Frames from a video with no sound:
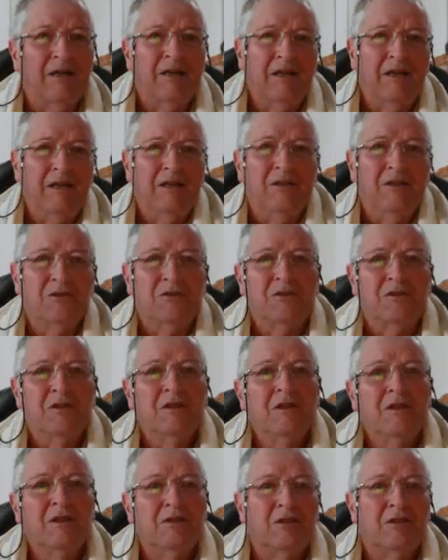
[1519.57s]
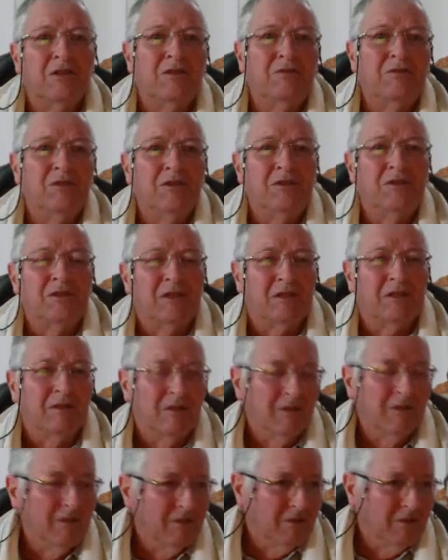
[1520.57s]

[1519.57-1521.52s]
a house, a TV set.